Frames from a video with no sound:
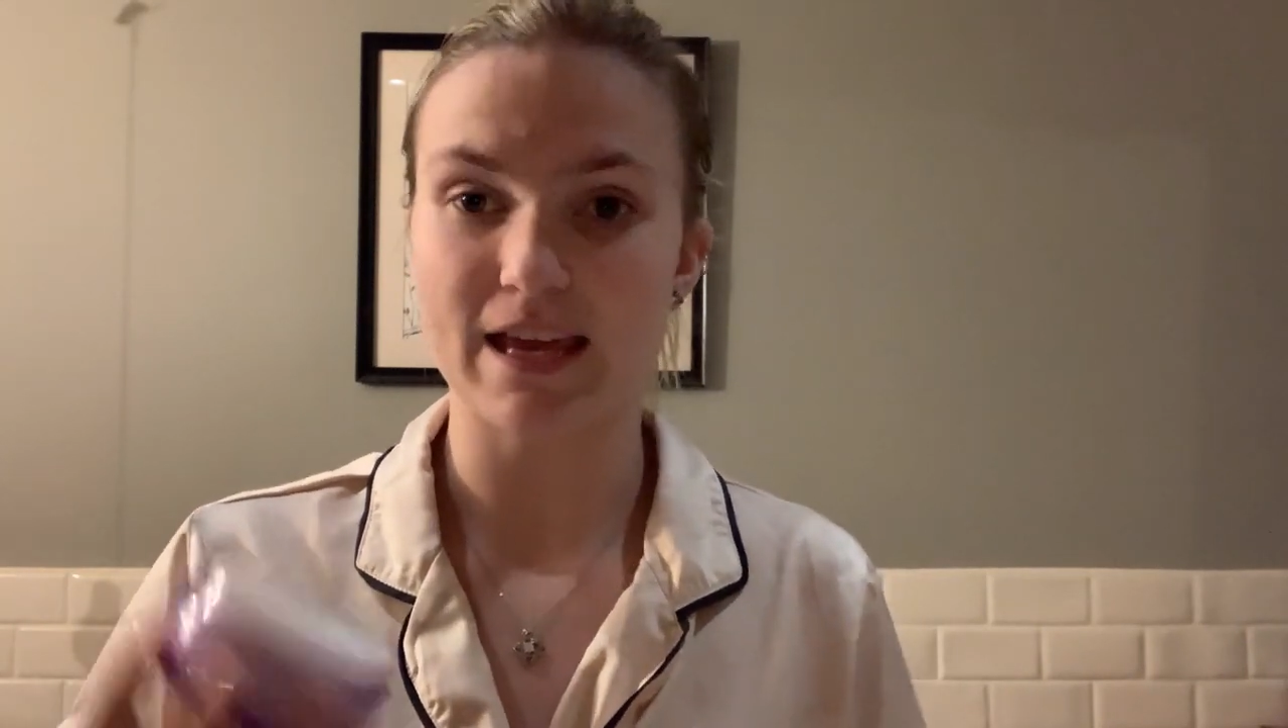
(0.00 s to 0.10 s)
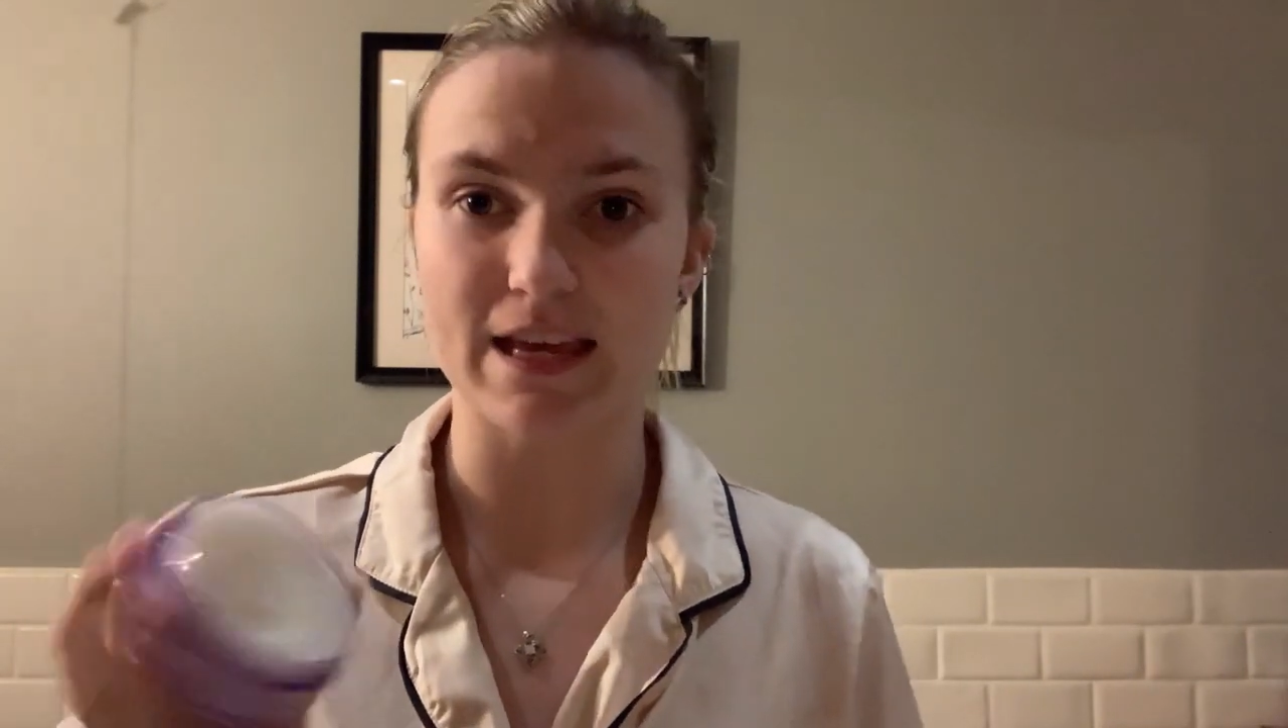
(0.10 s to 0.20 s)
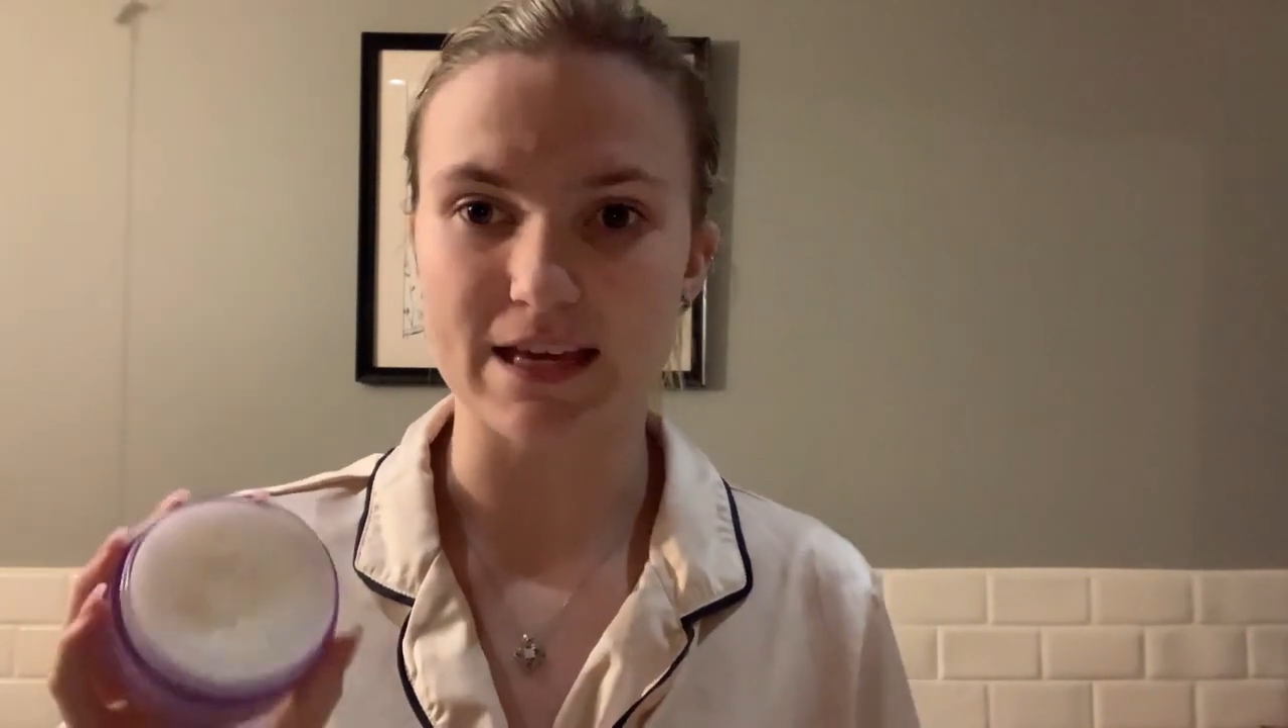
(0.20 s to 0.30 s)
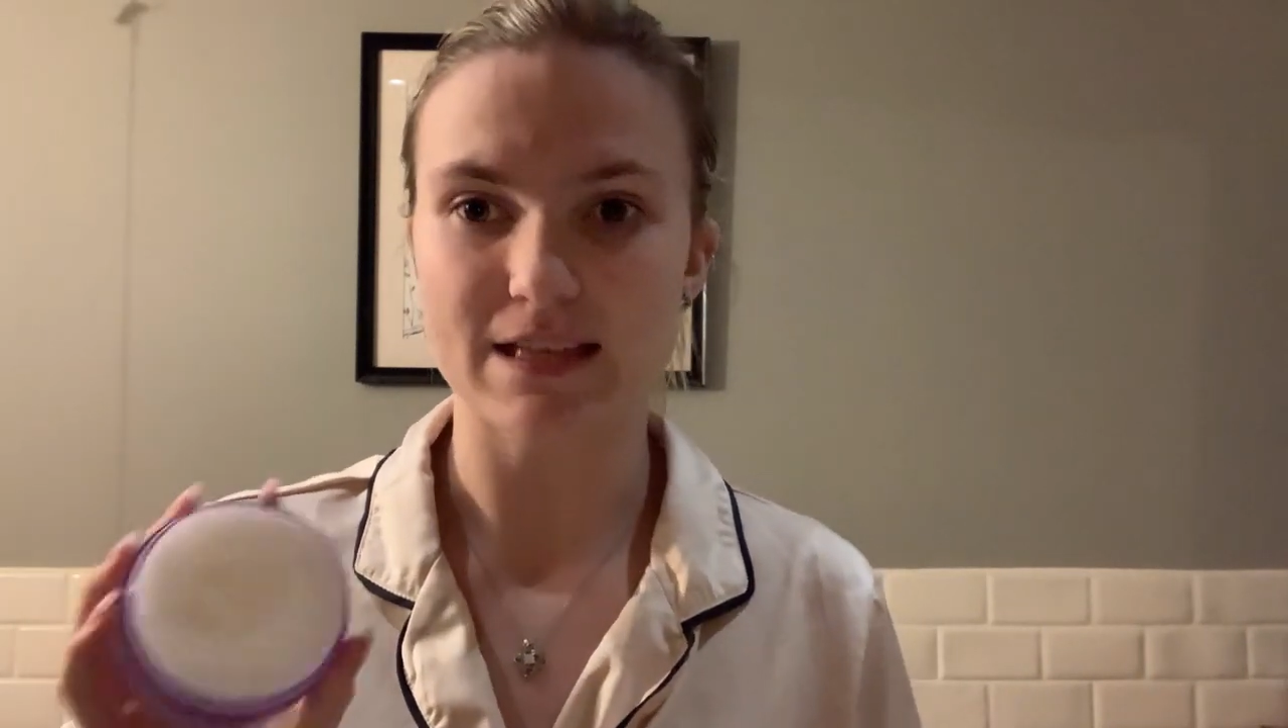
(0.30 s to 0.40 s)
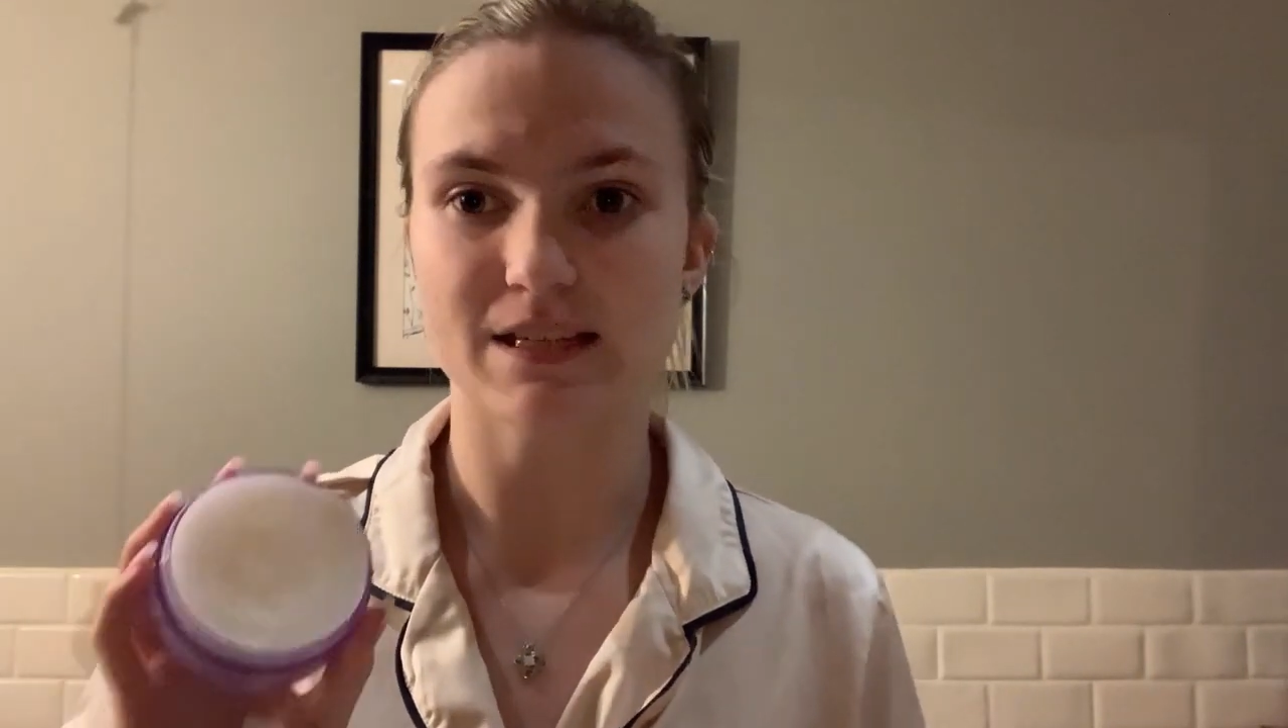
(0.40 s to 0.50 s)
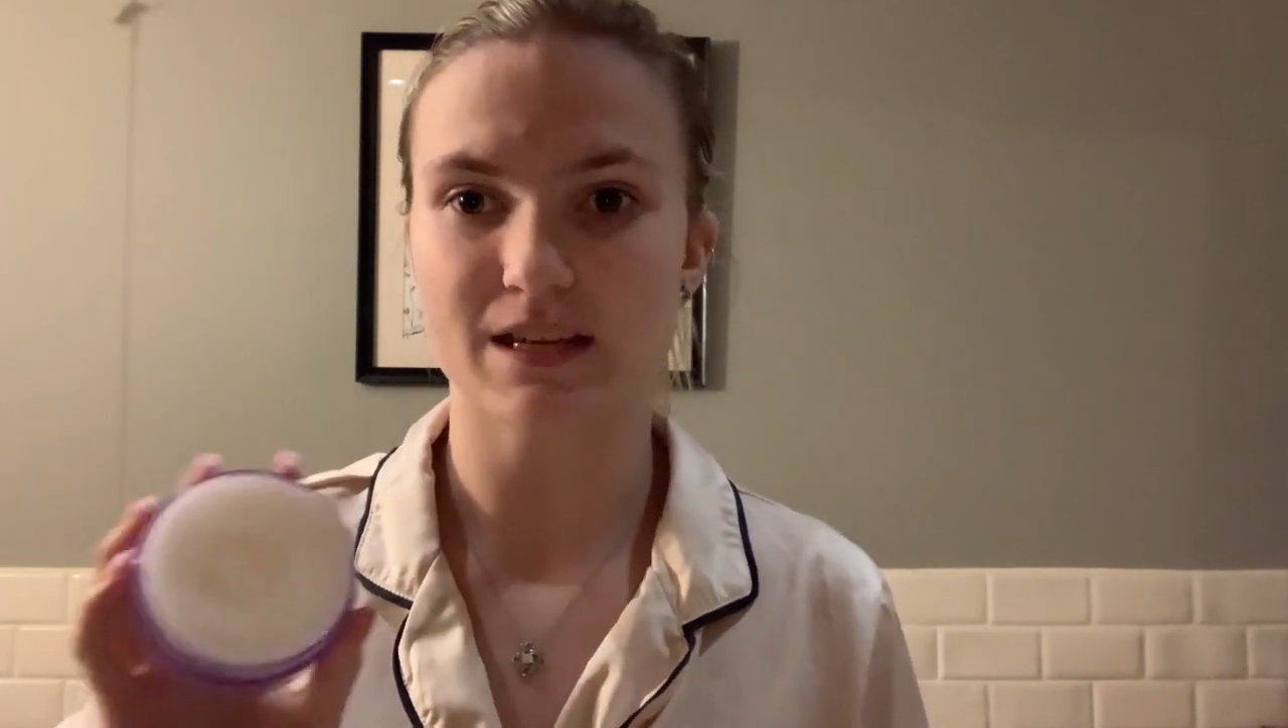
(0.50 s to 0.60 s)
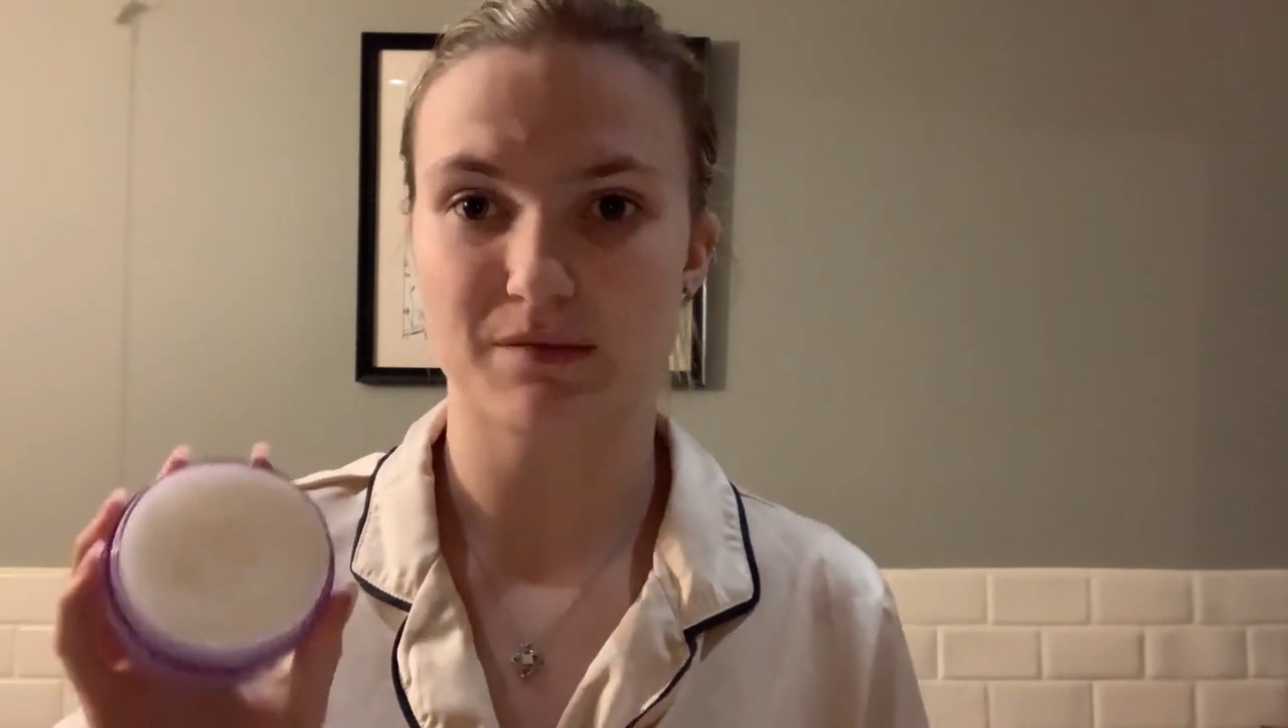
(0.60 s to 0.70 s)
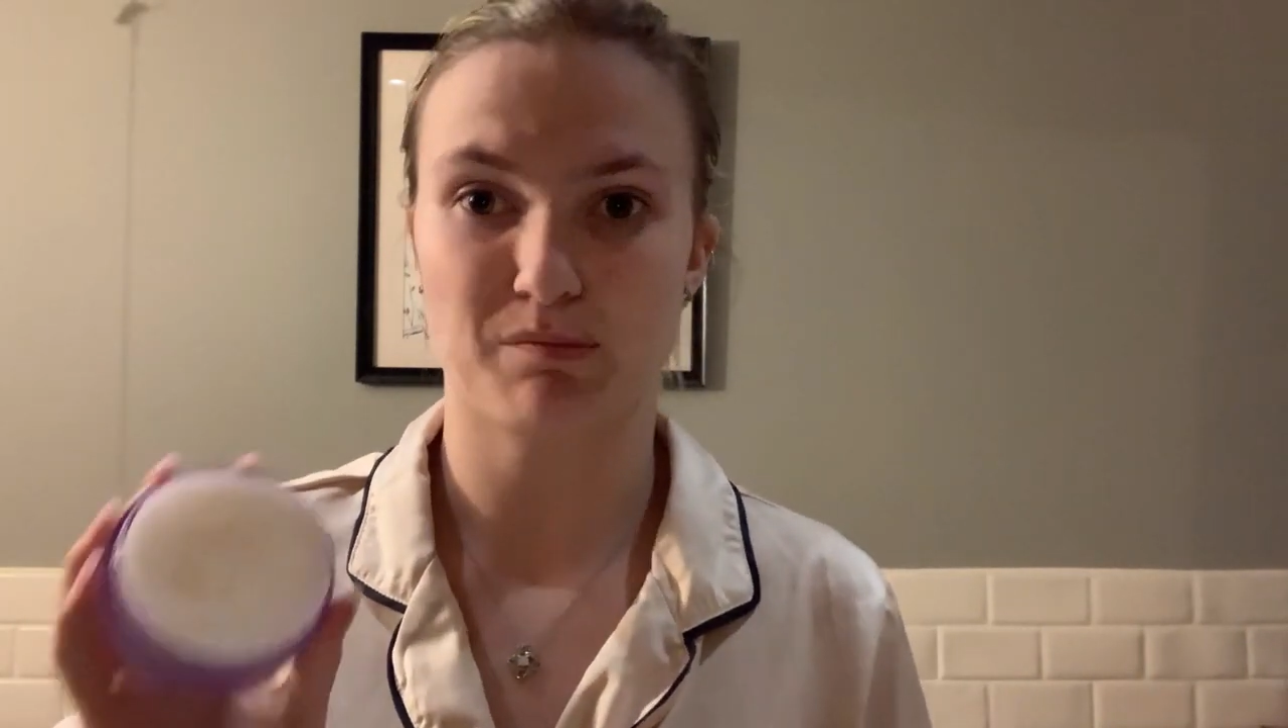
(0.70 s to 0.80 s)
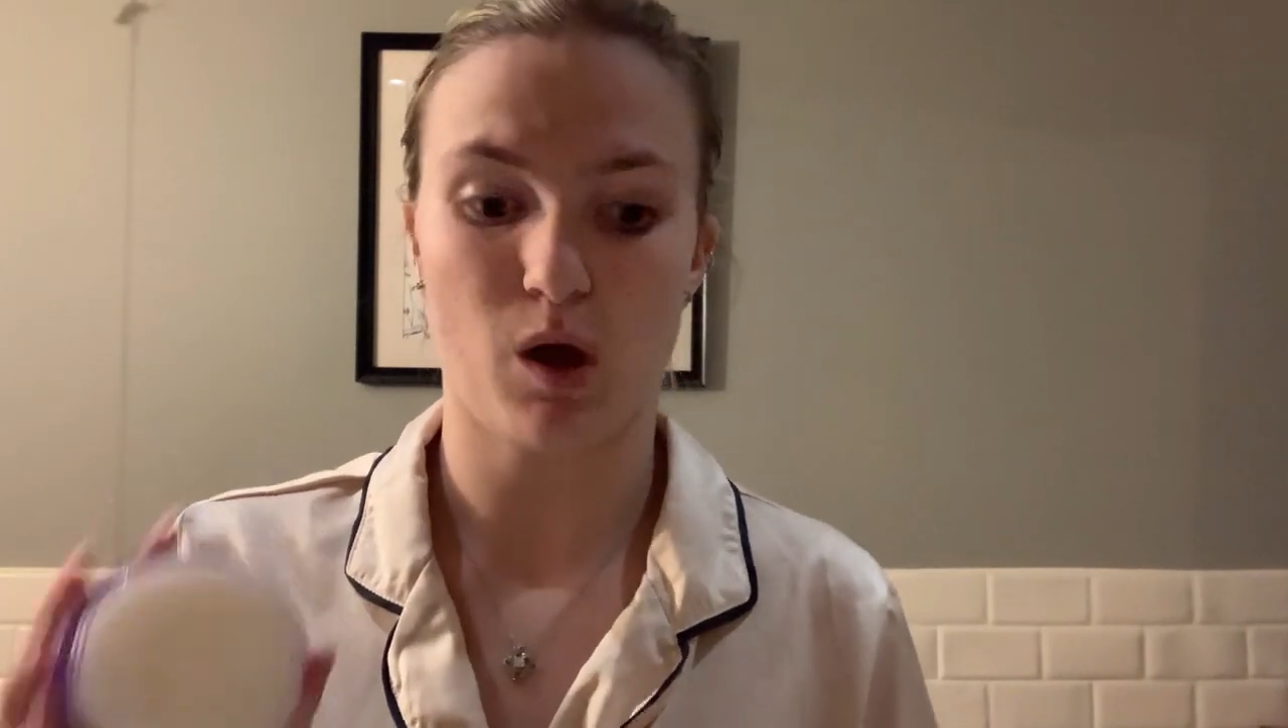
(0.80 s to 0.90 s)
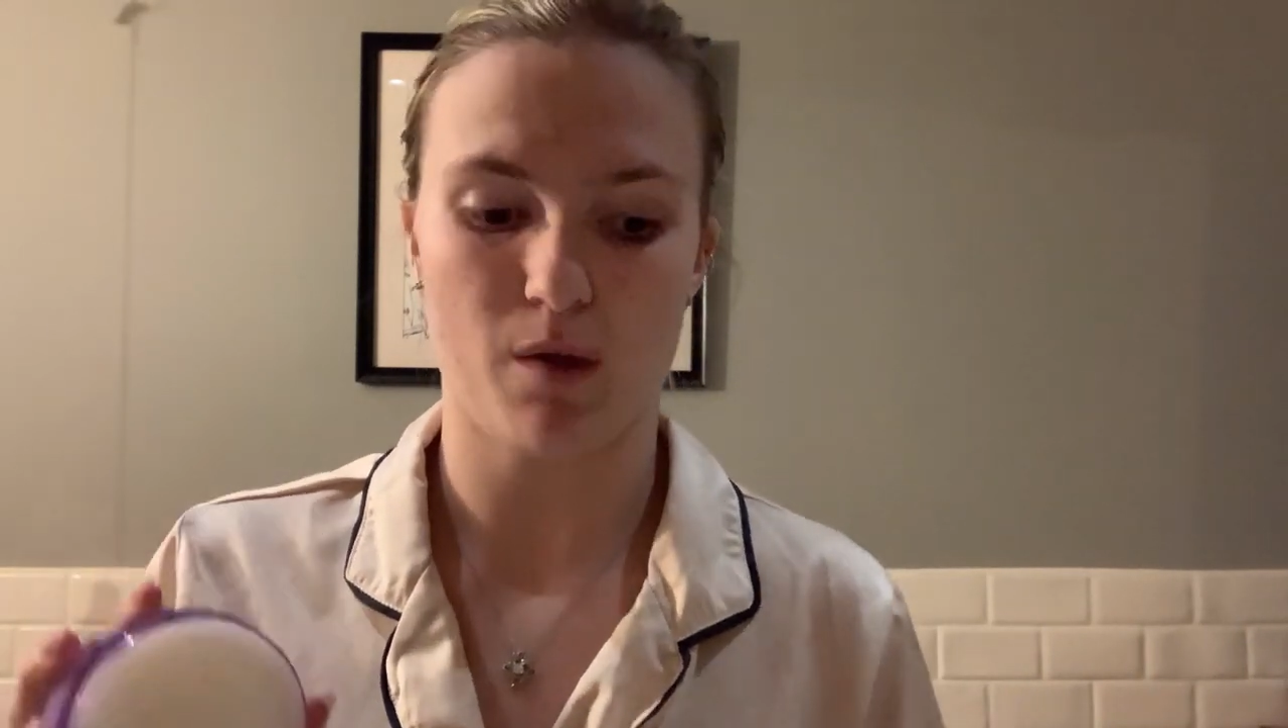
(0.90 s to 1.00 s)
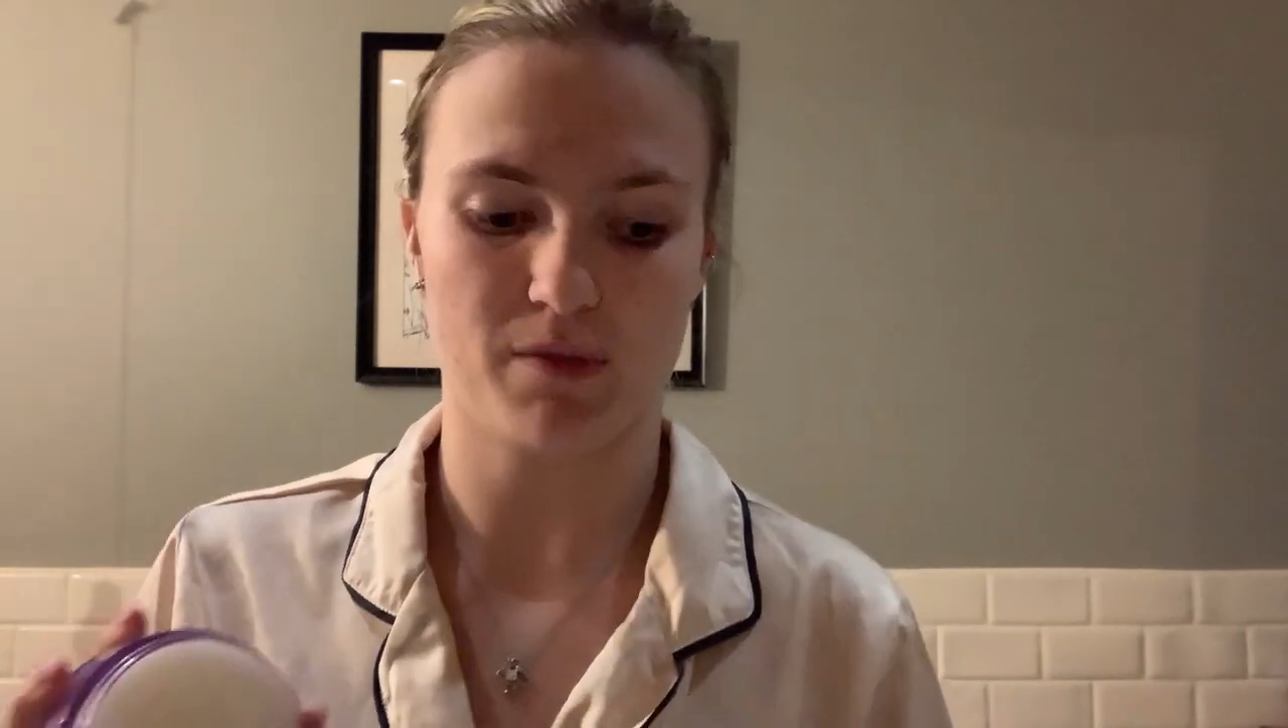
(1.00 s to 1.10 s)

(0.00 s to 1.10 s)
the easiest balm